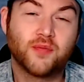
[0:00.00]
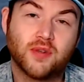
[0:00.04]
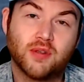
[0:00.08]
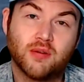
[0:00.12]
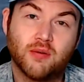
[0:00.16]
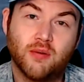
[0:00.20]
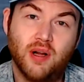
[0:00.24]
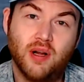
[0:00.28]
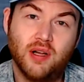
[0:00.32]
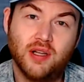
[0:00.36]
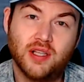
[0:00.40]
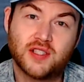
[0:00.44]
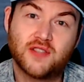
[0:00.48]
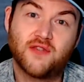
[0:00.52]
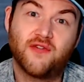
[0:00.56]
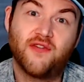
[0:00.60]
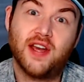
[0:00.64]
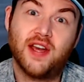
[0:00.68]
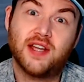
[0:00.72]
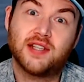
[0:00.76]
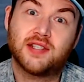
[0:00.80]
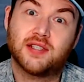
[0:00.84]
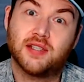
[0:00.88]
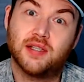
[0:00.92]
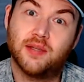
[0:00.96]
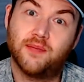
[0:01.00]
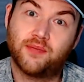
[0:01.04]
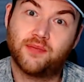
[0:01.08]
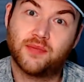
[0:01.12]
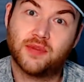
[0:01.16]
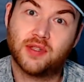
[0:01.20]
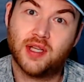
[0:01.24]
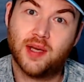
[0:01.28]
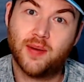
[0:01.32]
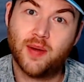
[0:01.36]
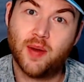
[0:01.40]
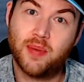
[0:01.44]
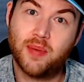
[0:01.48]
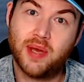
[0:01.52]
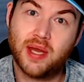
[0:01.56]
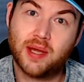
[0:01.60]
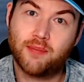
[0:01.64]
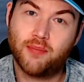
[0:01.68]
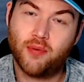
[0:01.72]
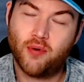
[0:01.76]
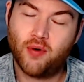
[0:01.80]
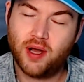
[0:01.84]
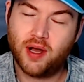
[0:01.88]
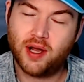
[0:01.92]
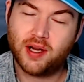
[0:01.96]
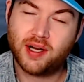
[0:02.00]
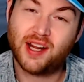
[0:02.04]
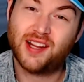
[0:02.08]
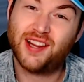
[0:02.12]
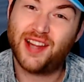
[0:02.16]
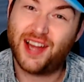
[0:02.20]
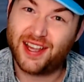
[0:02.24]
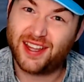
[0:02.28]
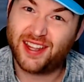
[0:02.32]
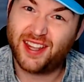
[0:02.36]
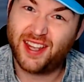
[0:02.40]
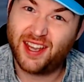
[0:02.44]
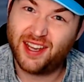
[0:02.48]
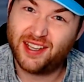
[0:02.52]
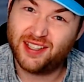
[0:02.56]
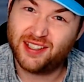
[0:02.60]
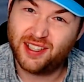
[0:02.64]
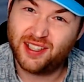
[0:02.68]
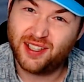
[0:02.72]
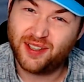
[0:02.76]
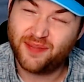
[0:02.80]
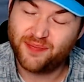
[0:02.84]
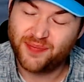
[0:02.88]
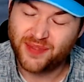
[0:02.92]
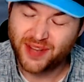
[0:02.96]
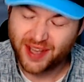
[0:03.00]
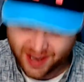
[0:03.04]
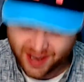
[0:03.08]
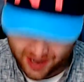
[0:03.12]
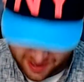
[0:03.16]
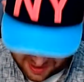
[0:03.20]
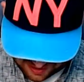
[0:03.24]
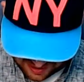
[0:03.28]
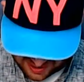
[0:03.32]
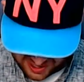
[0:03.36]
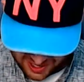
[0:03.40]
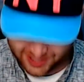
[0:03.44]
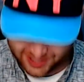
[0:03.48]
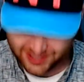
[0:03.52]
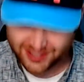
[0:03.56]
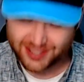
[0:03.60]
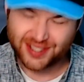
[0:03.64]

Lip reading: well, let's face it, I'm a big boy and I like candy, right?